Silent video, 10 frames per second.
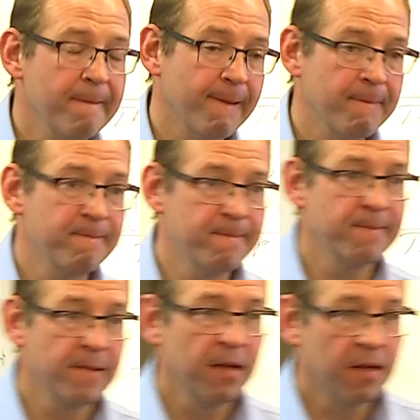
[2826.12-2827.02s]
yeah.
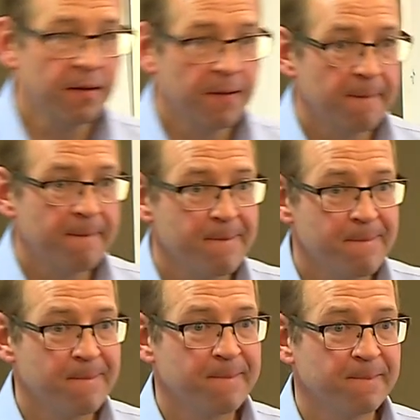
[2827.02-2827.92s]
But surely it's just a
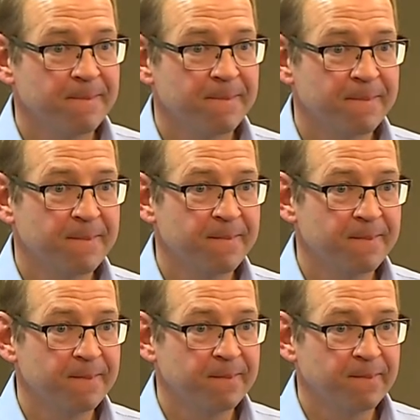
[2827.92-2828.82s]
case of the contractor
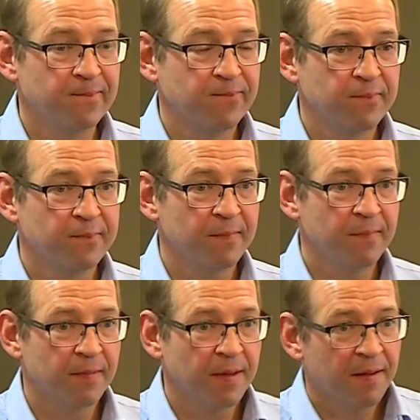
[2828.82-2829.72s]
not
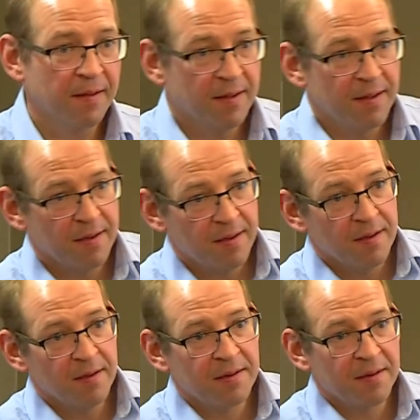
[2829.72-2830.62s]
doing his job
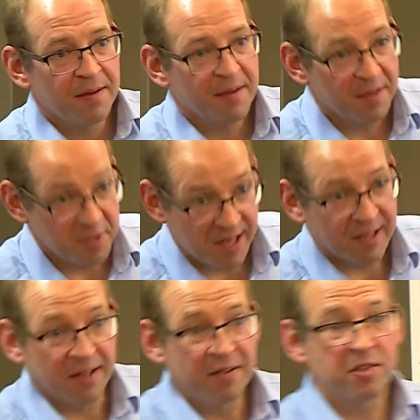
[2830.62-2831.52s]
properly or...
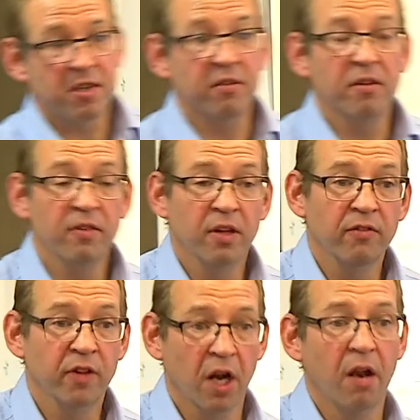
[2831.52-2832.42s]
Exactly, so the, the,
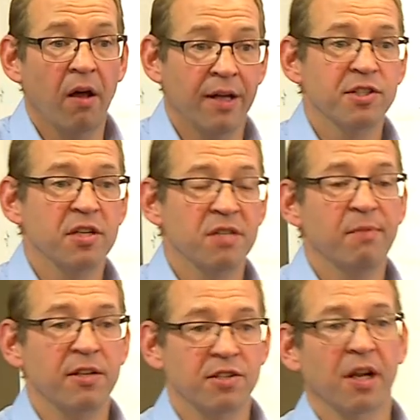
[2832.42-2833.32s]
the client
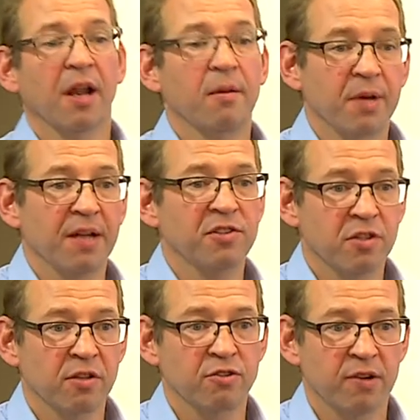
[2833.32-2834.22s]
intimates a claim against
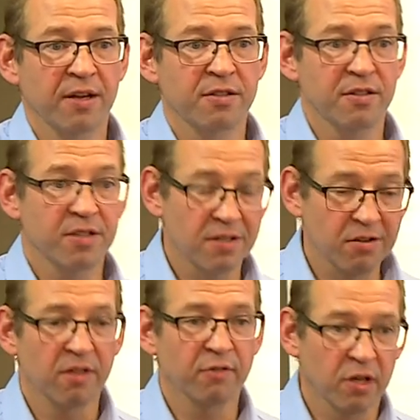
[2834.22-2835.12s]
the contractor, says
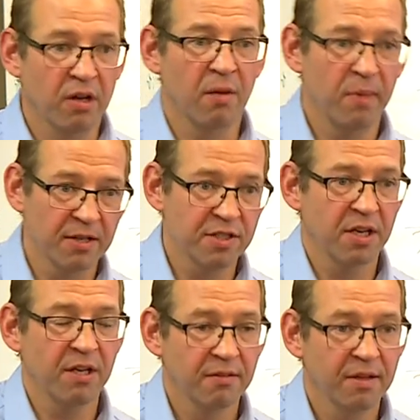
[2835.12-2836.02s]
I've got a
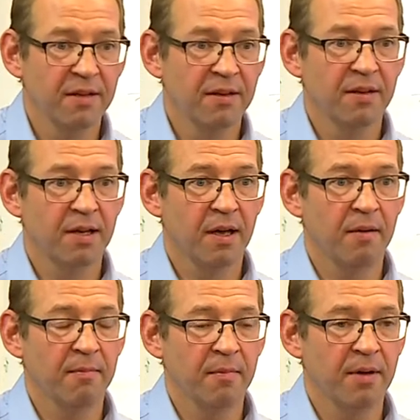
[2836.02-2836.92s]
liability
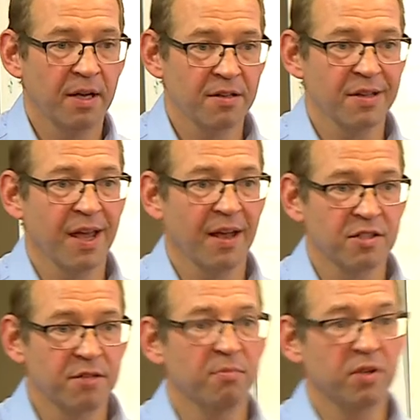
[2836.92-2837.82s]
um, under the
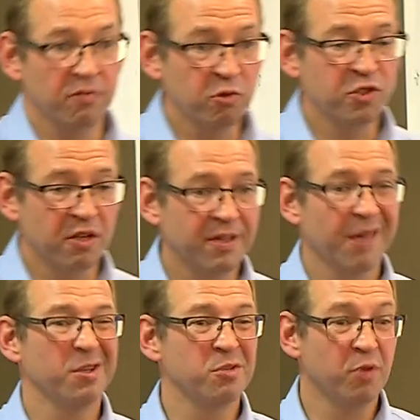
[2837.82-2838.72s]
Act, but you've also
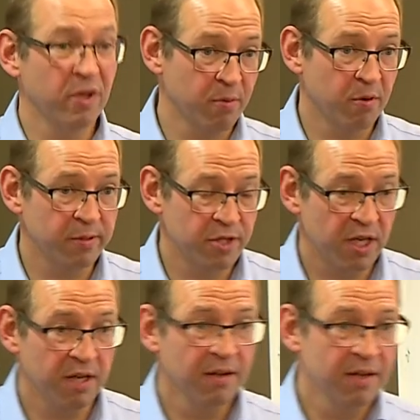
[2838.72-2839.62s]
damaged my
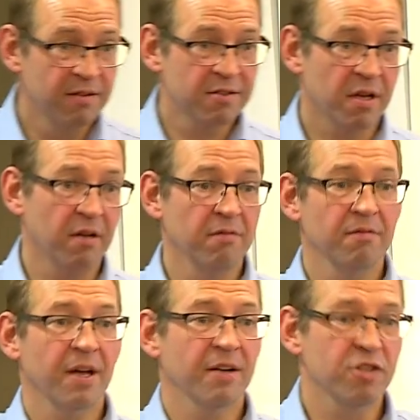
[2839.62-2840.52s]
property, so
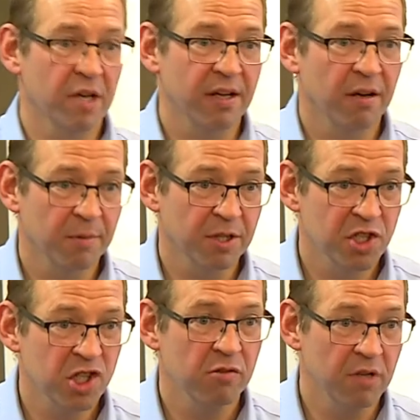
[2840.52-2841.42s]
actually I'm going to
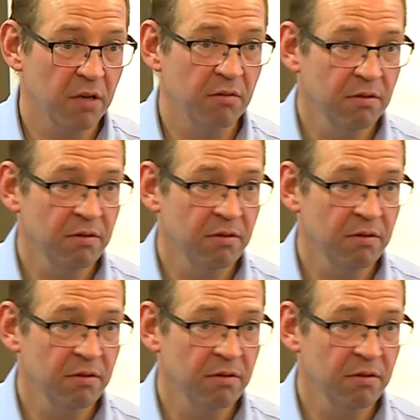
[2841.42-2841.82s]
sue you.